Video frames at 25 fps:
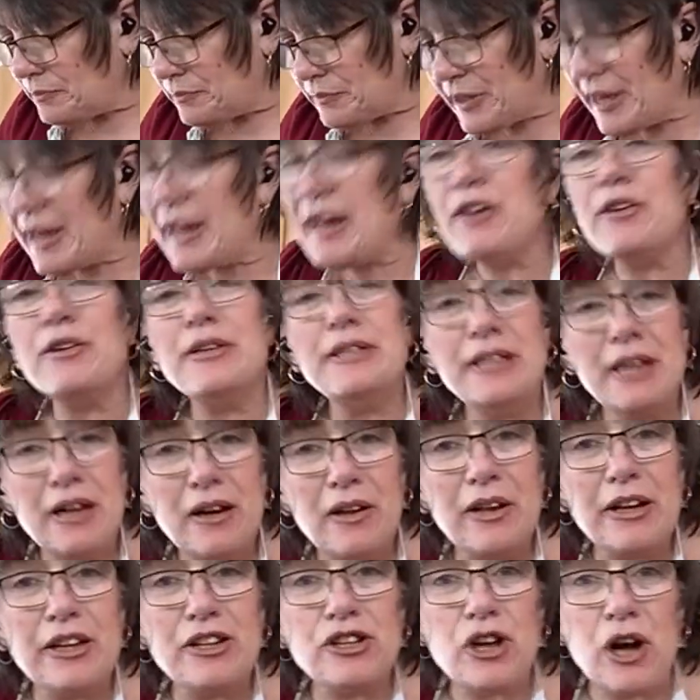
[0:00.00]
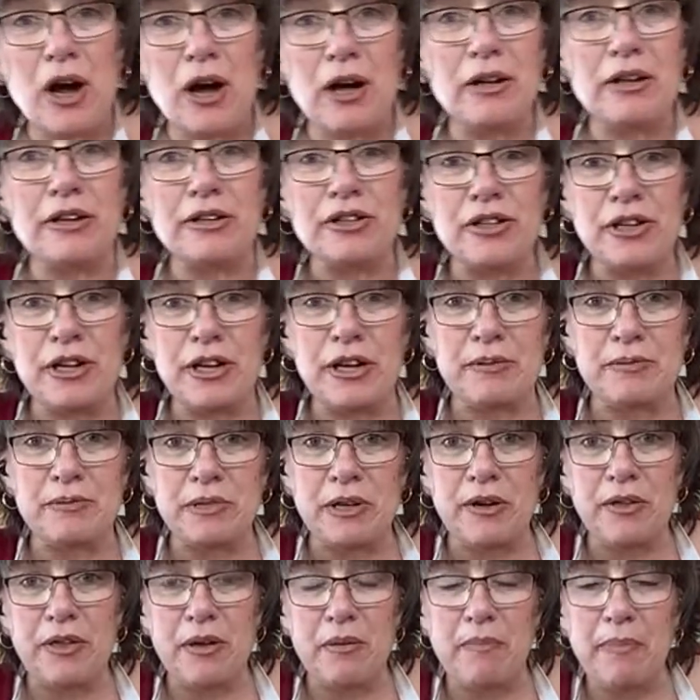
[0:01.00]
Ghirardelli chocolate chips
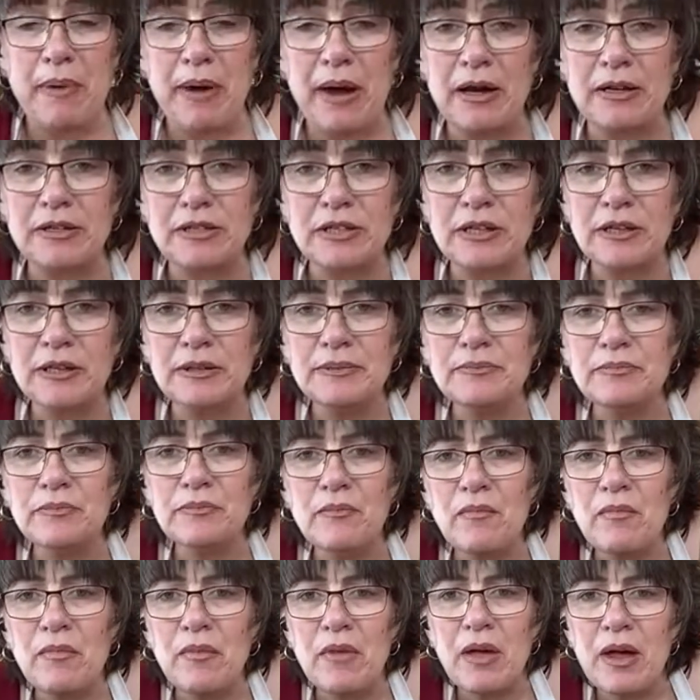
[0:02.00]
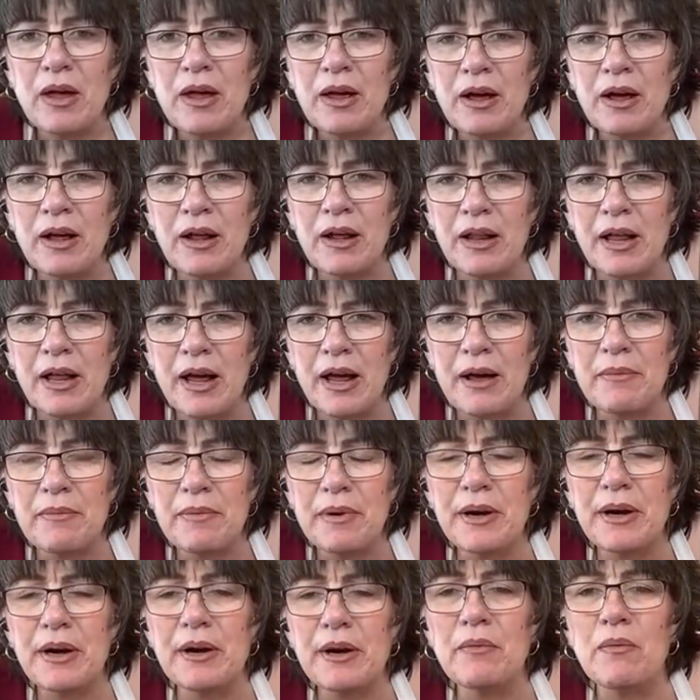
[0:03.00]
are the best.
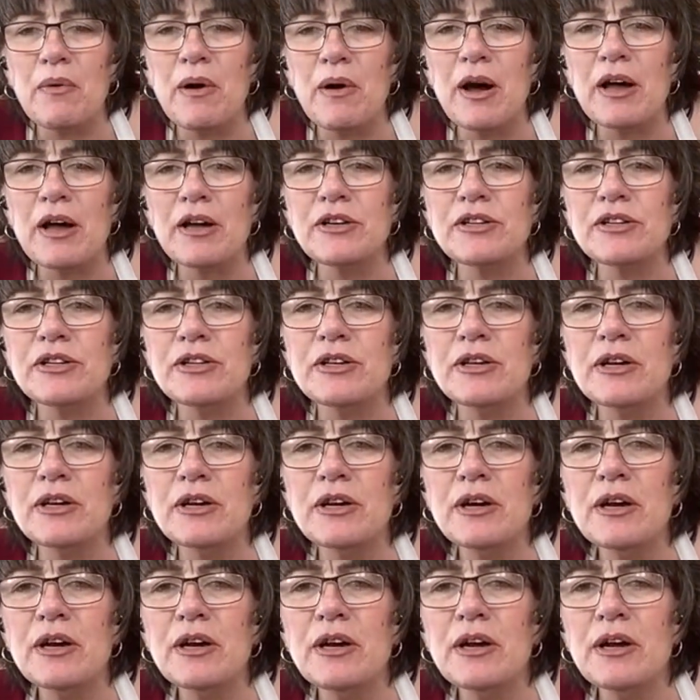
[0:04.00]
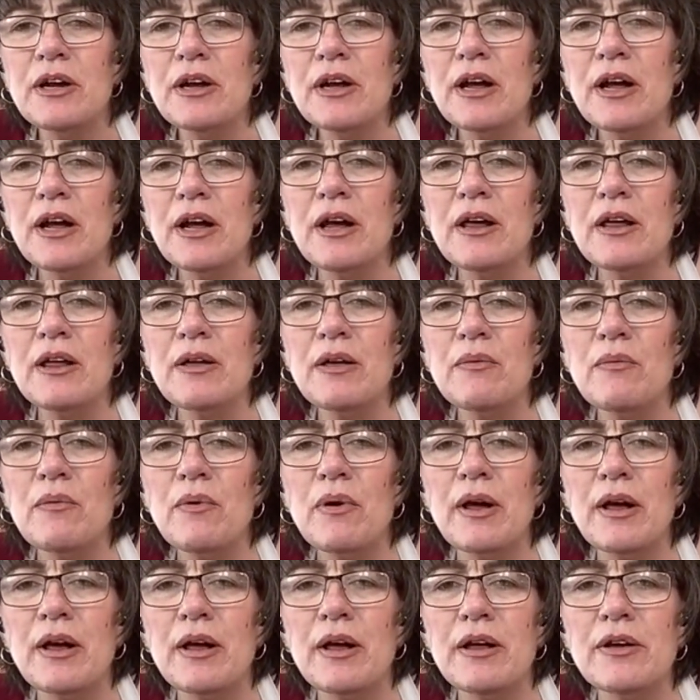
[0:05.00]
Calamity, watch Helen
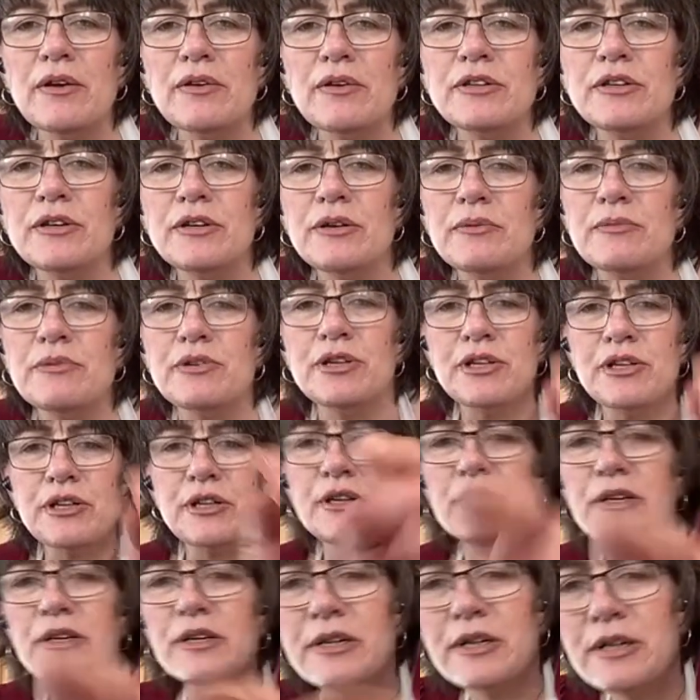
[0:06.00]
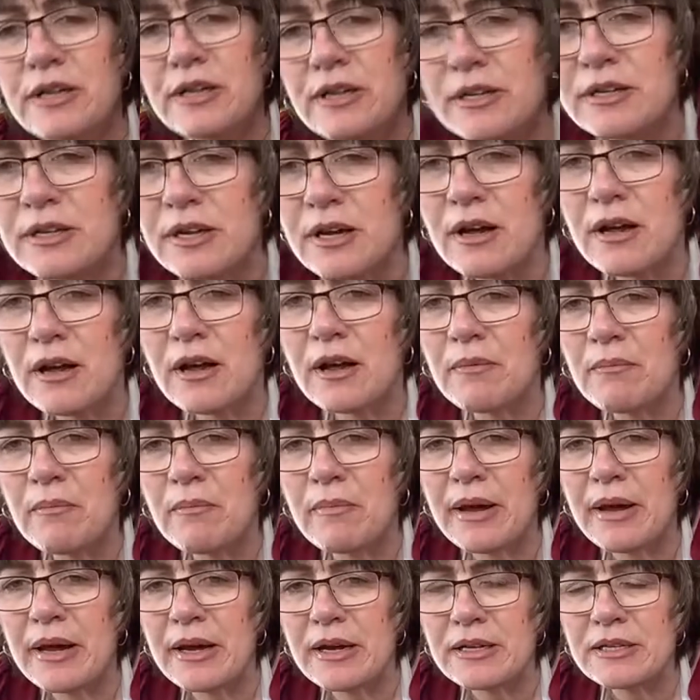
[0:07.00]
White YouTube. She's
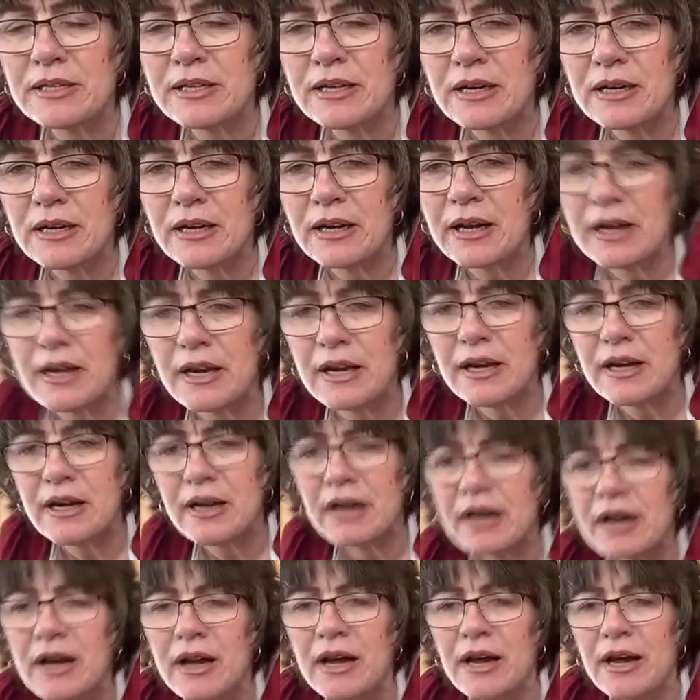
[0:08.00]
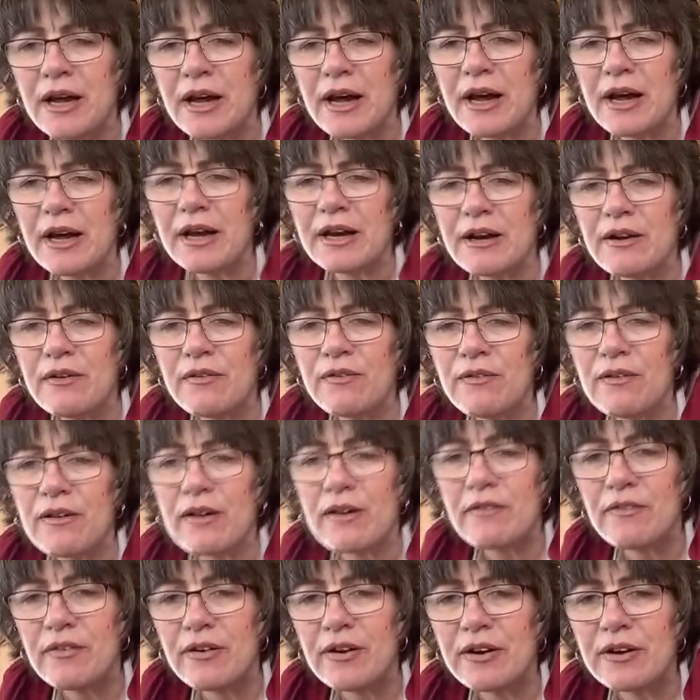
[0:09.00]
amazing lady.
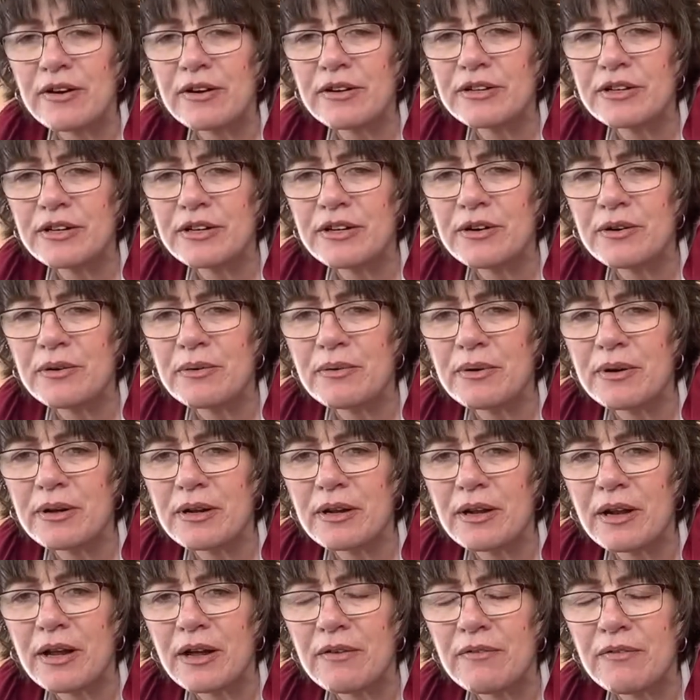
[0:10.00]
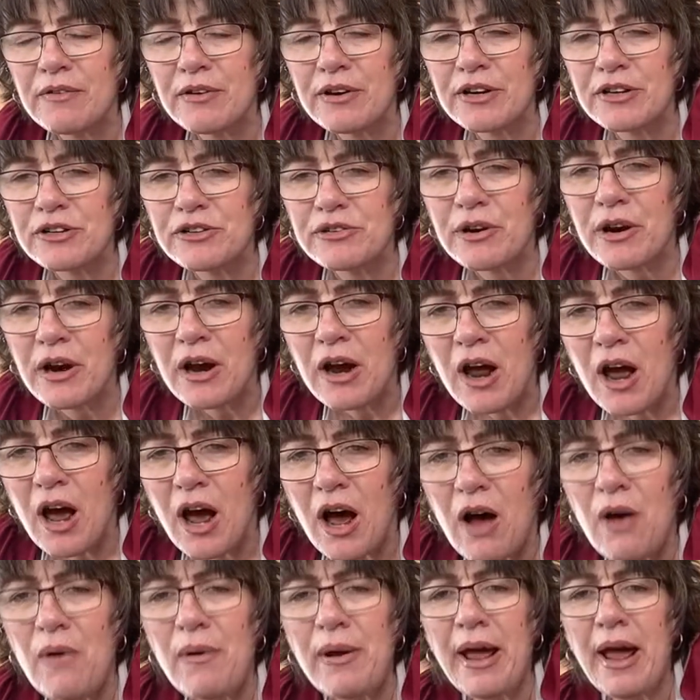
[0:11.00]
85 years, you will love and enjoy.
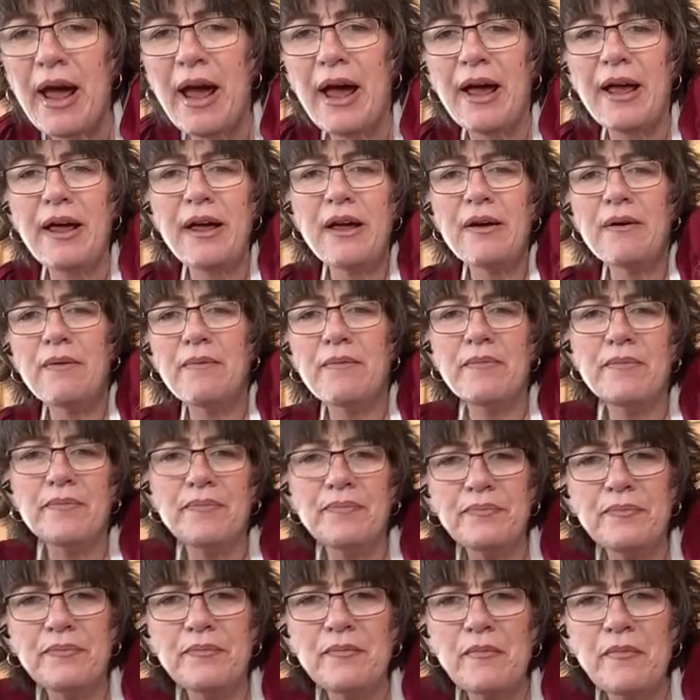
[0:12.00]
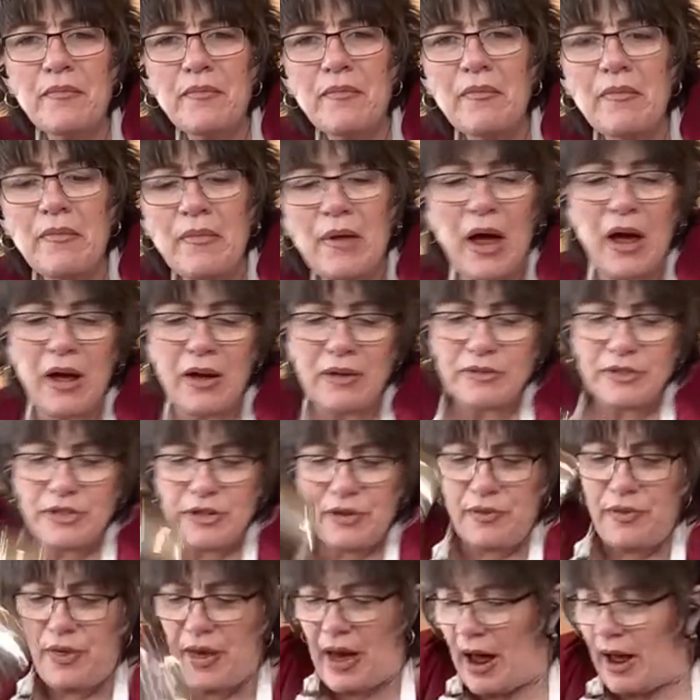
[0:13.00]
Okay, I'll
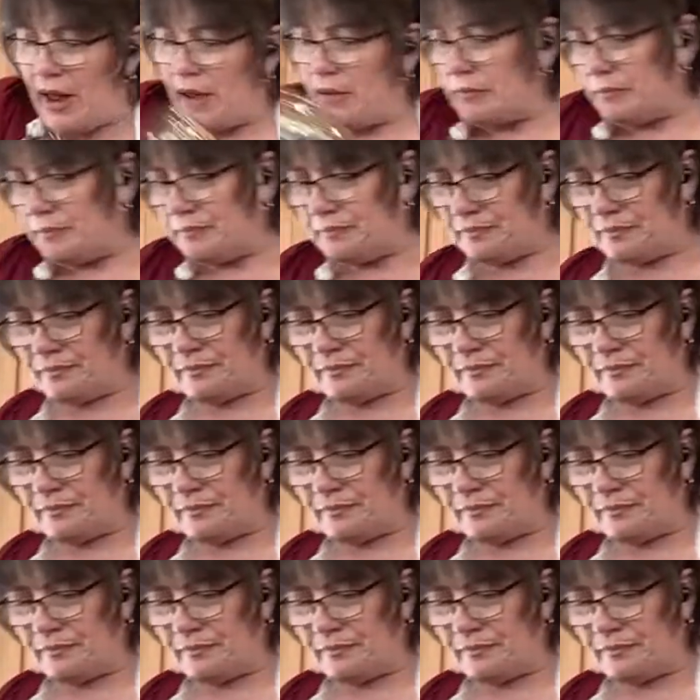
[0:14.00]
do that.